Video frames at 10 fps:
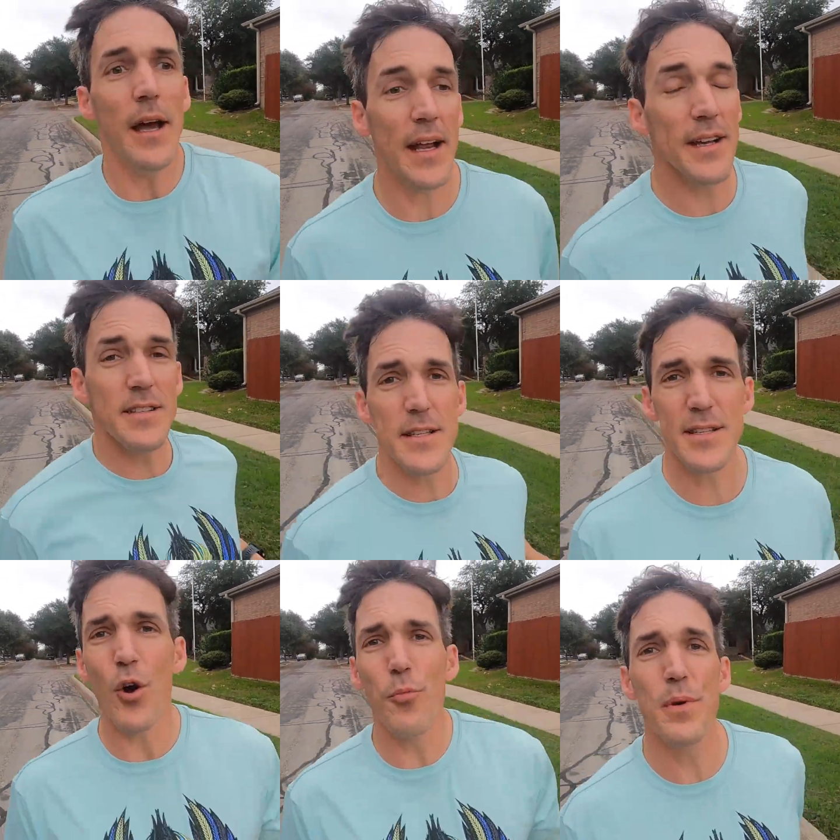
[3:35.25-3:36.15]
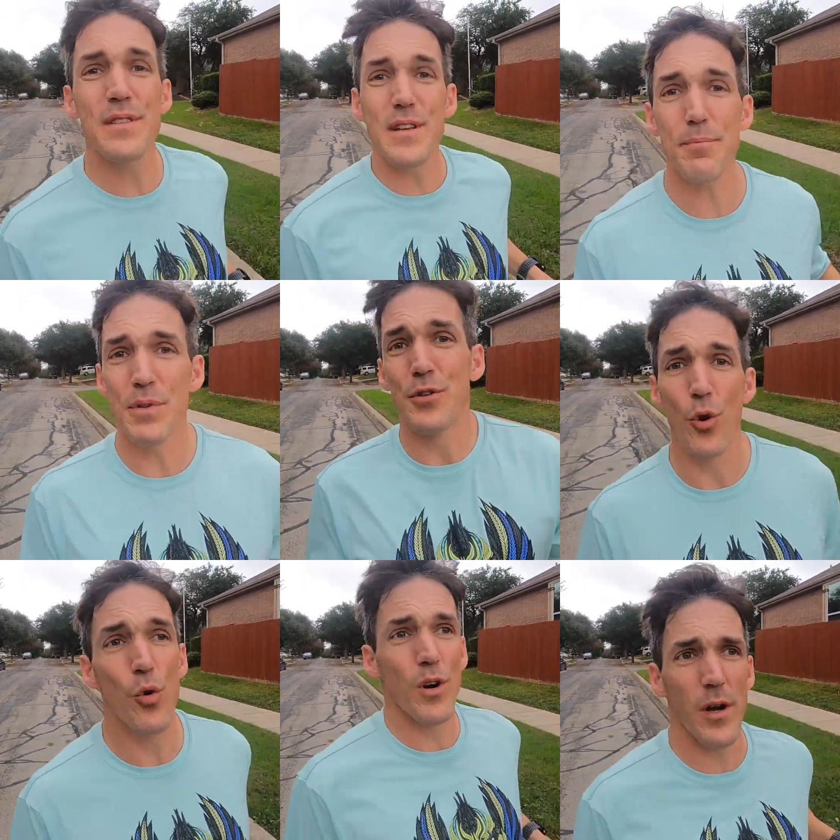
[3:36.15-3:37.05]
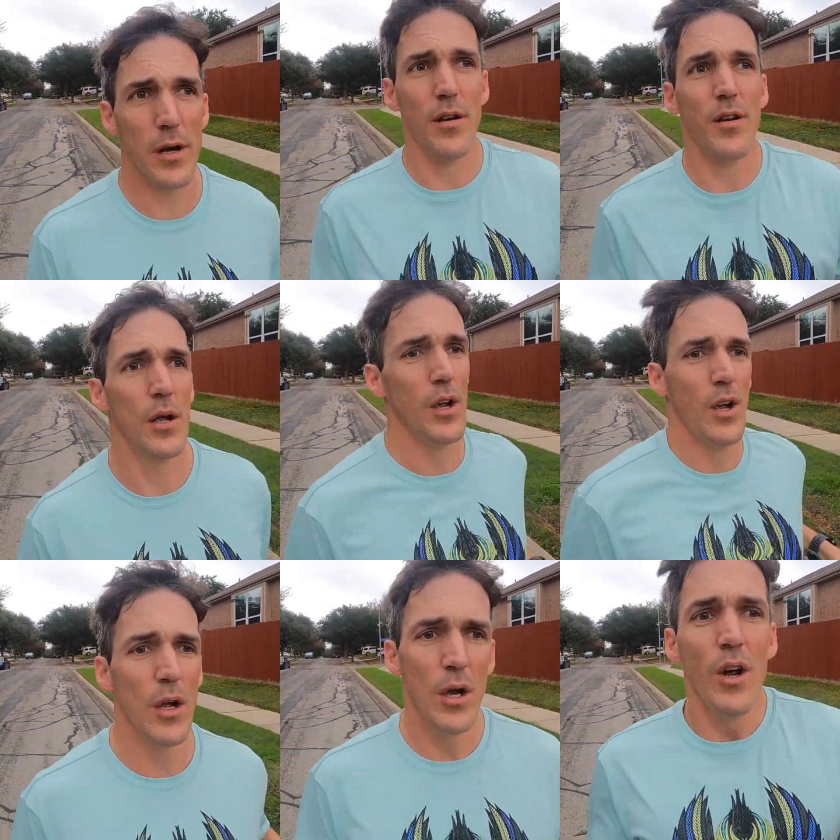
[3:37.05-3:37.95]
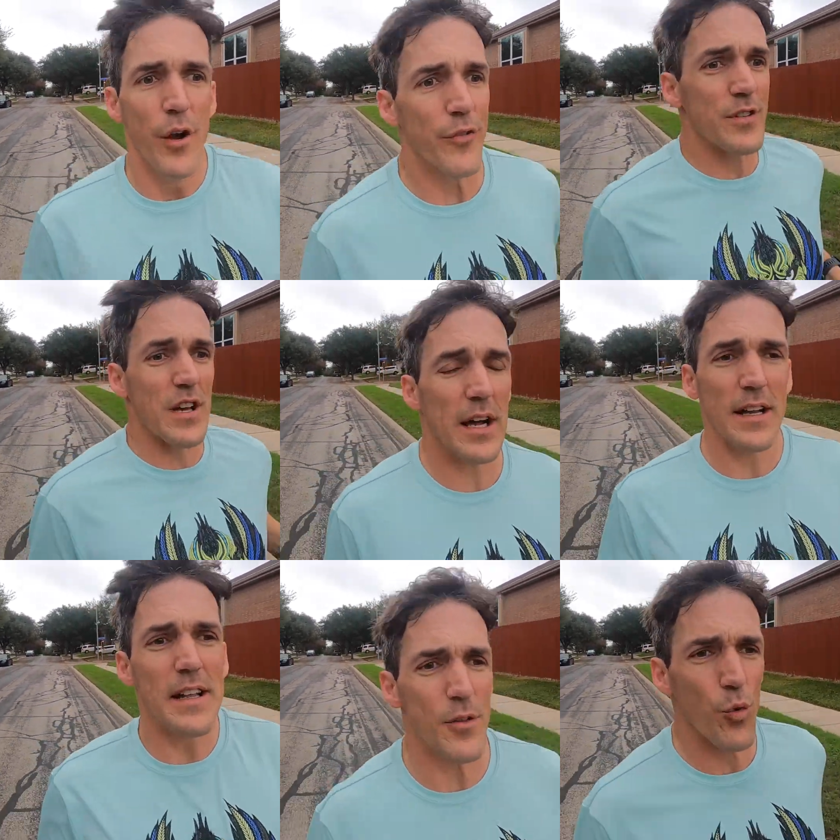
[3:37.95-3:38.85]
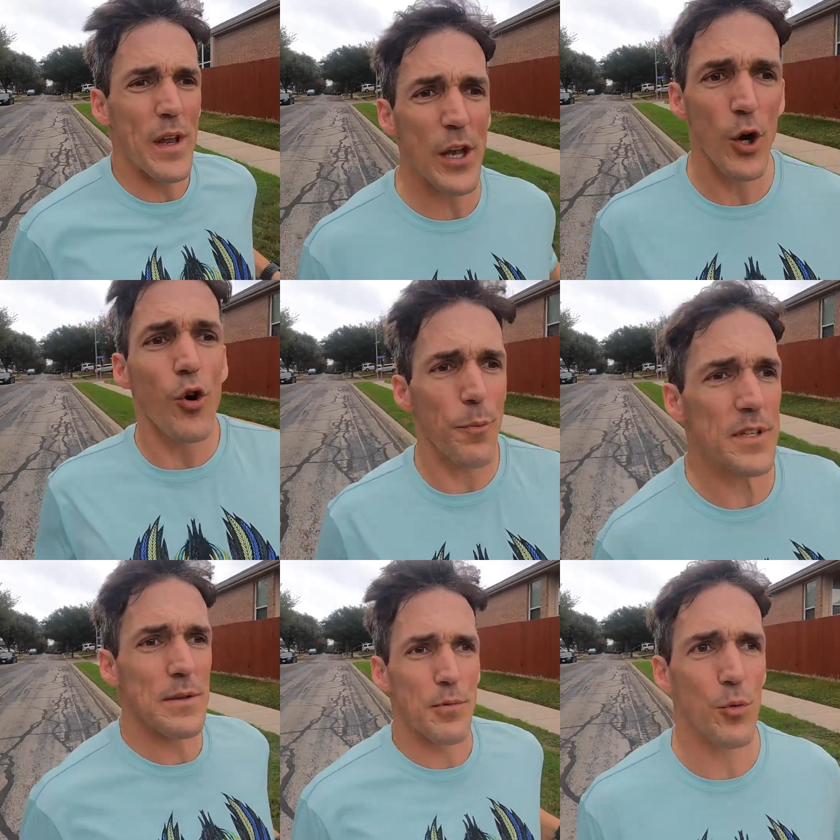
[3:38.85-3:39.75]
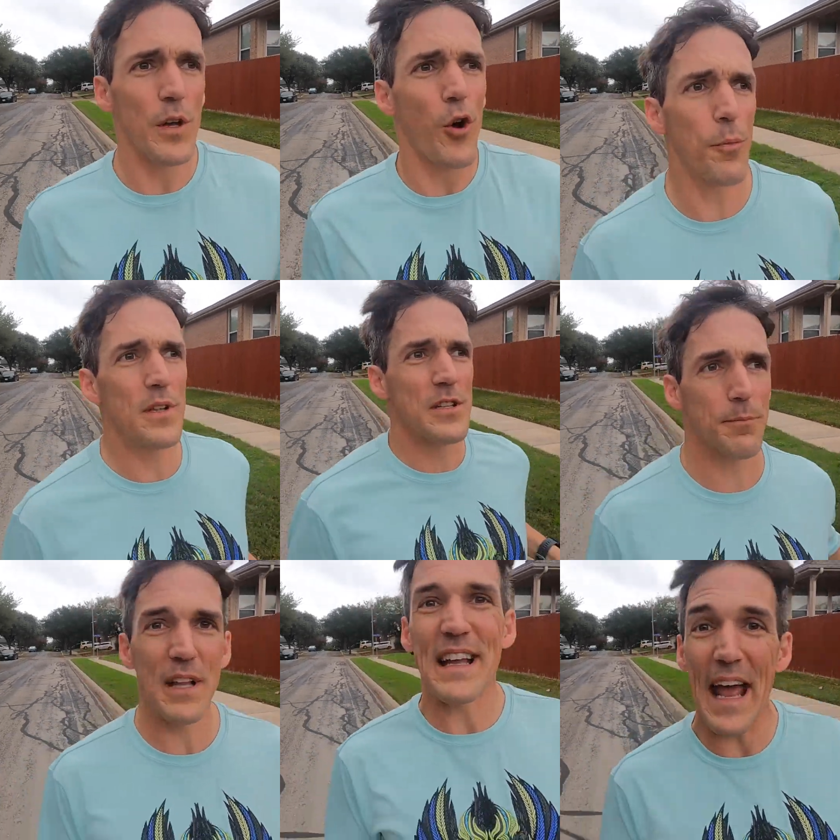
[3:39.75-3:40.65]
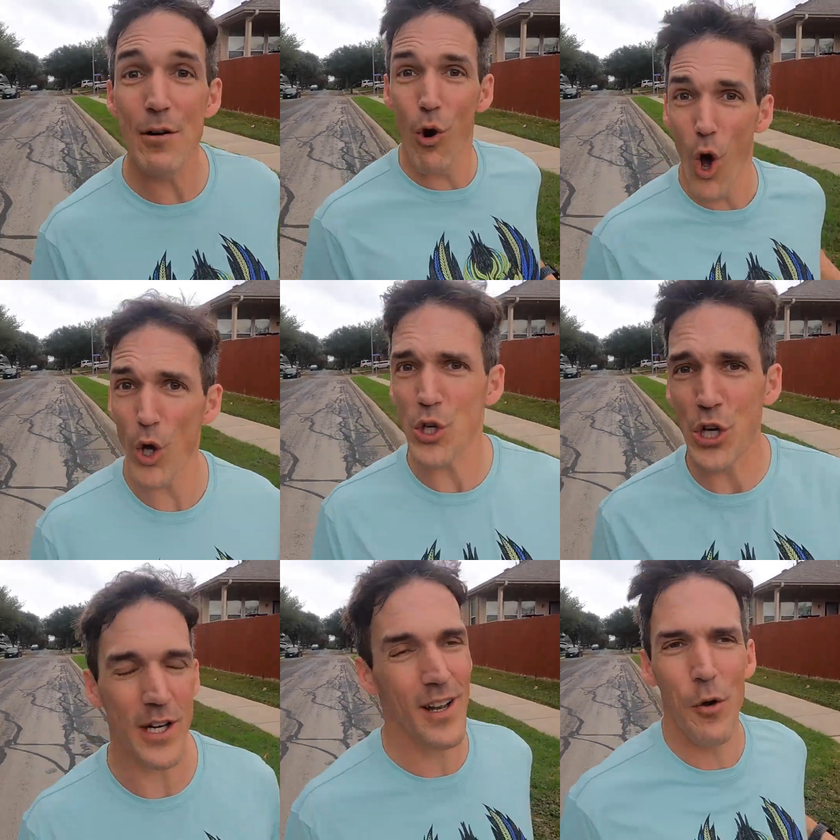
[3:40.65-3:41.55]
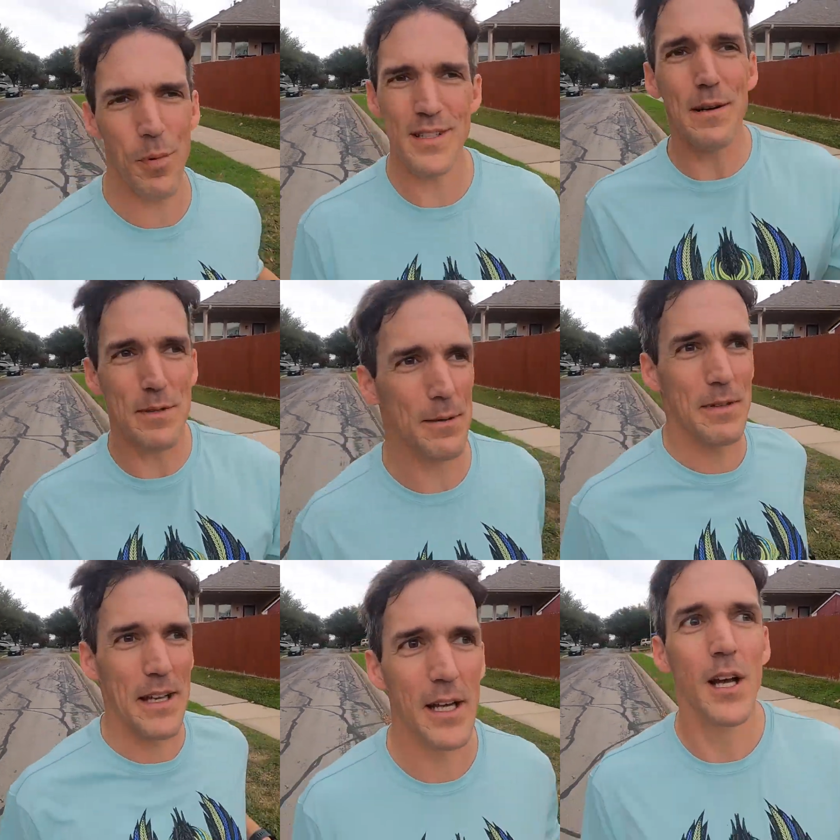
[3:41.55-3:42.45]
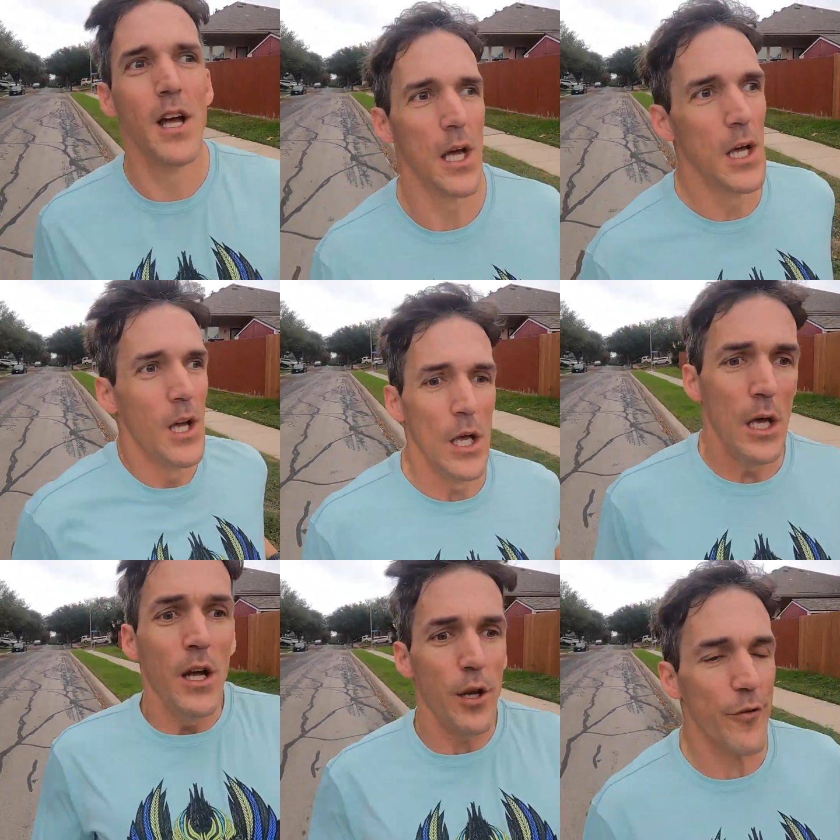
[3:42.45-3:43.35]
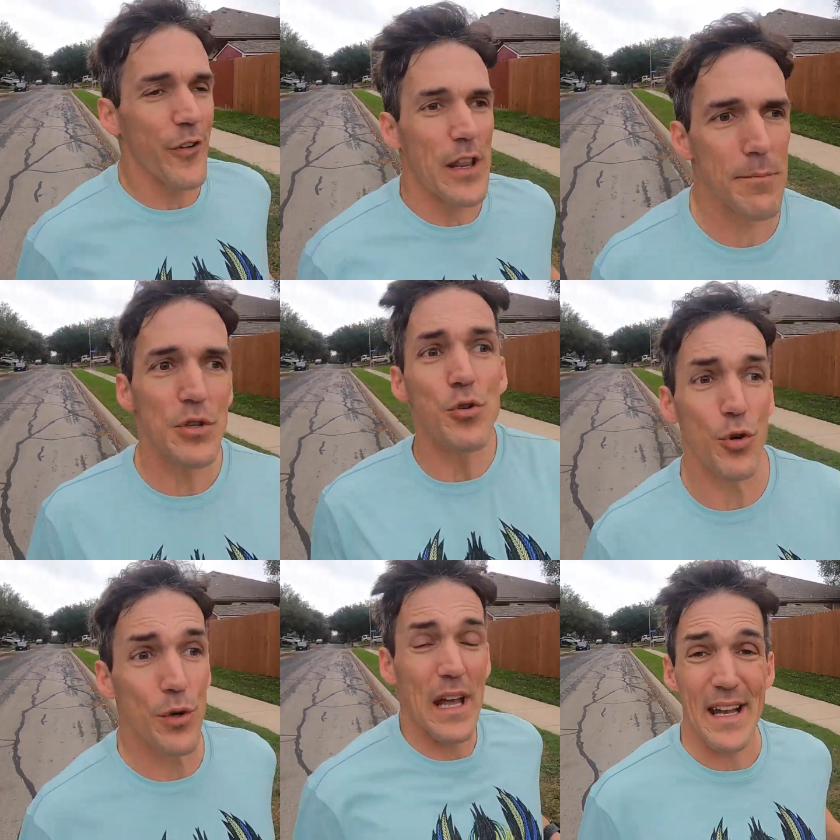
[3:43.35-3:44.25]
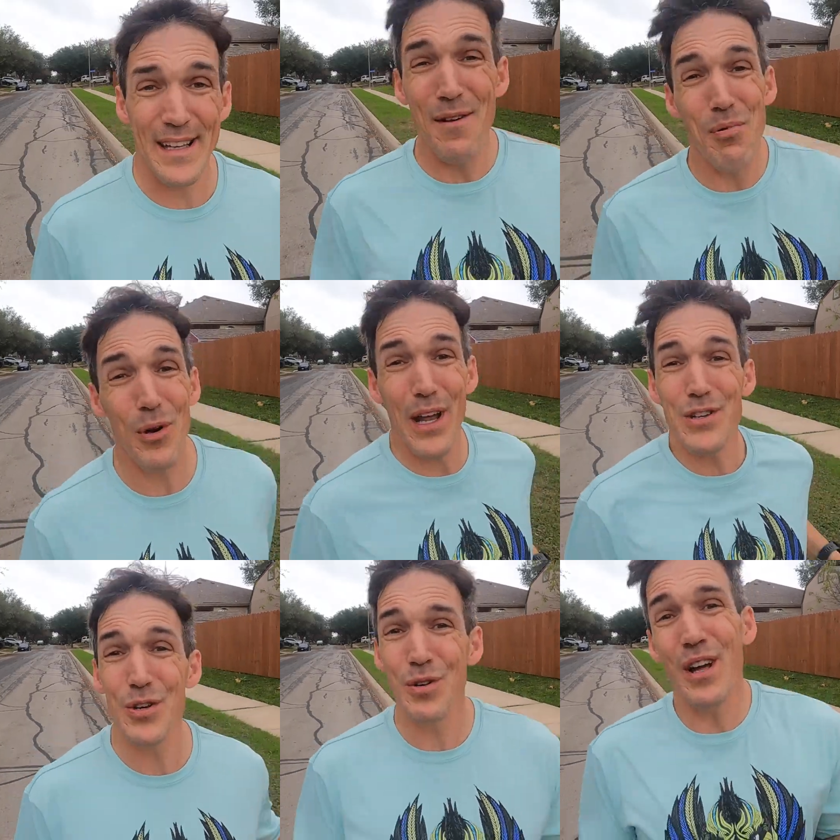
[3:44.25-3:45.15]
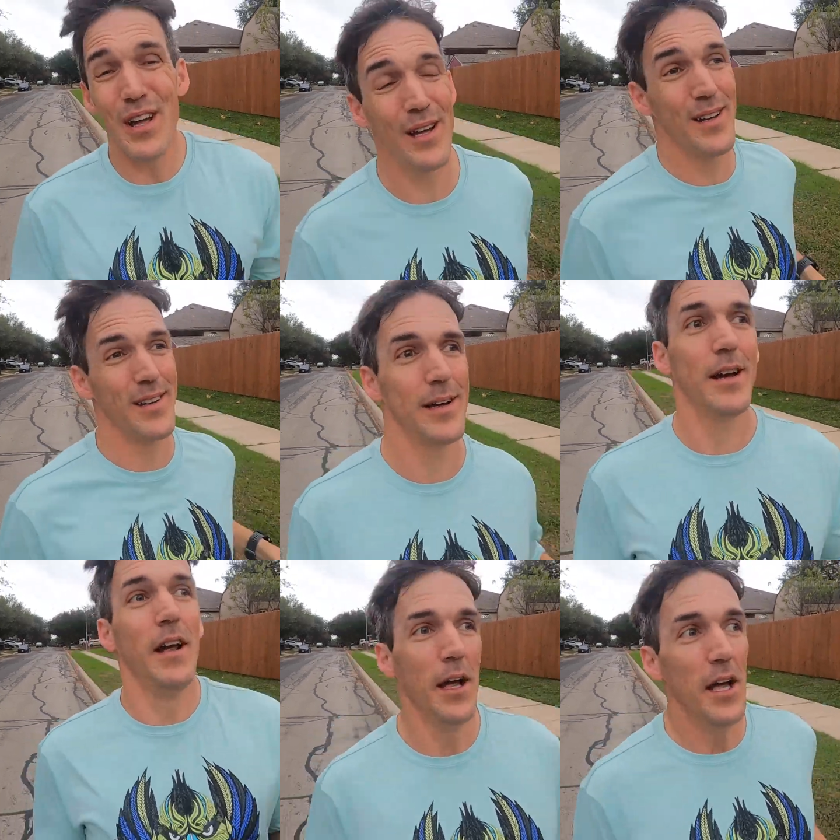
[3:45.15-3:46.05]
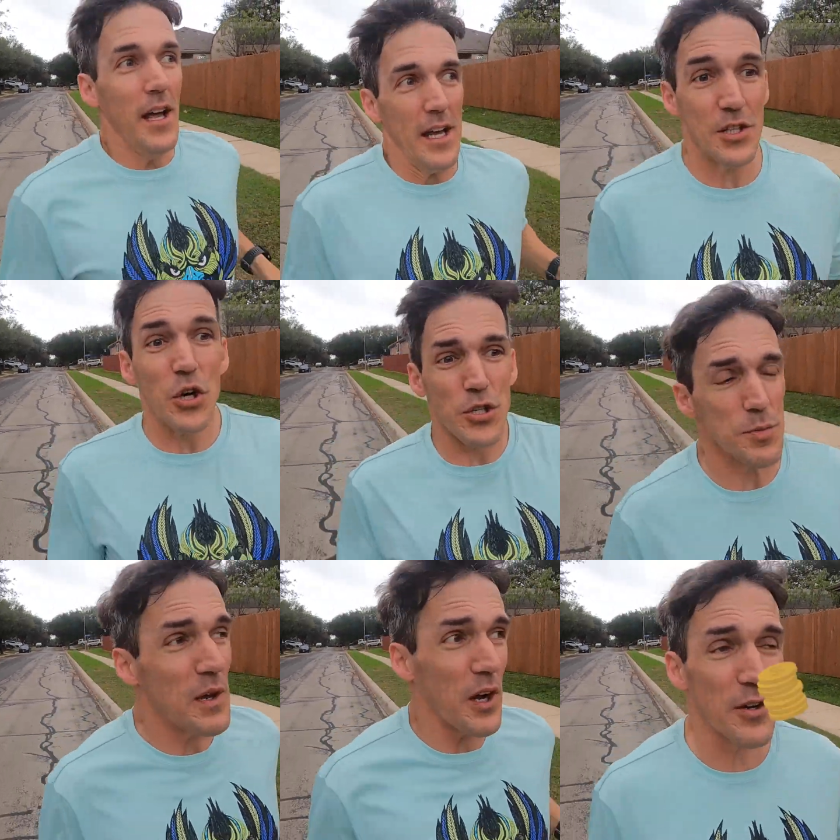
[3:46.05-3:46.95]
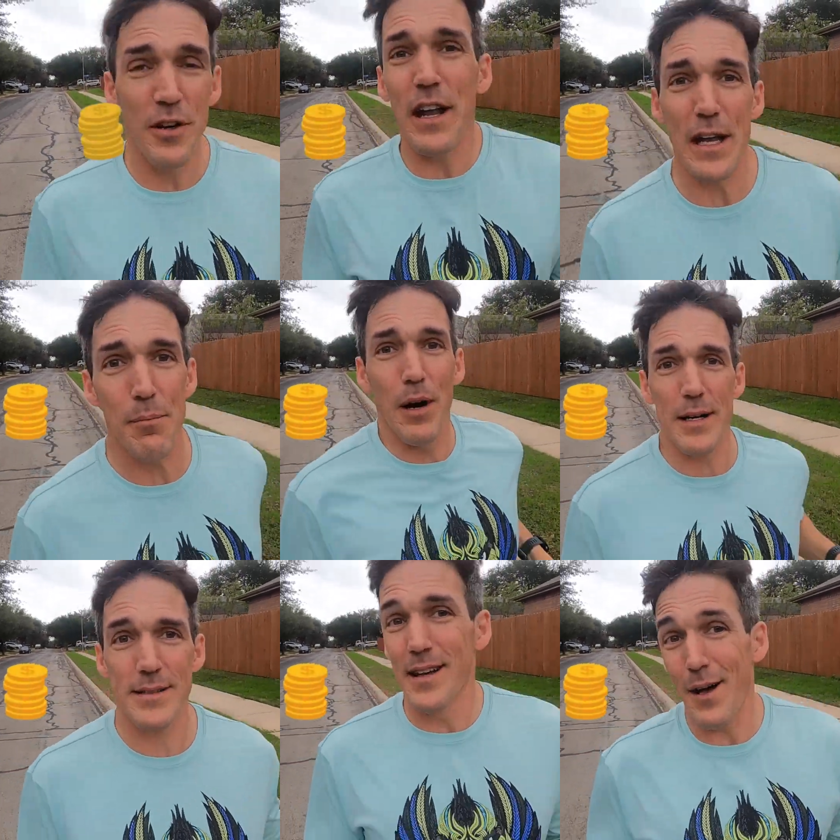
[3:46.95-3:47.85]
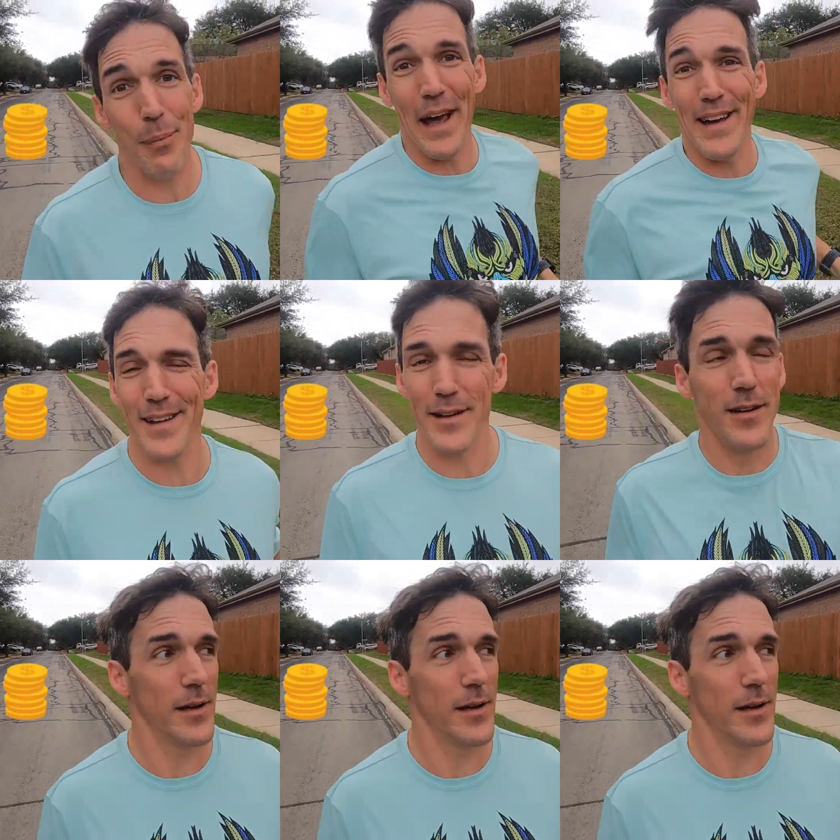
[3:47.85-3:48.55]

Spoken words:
I guess this opens up the door for Saucony. The window opens up, the window opens up, the garage. It opens up something, you know, for them to create a tempo day shoe and charge me $180. I'll pay it.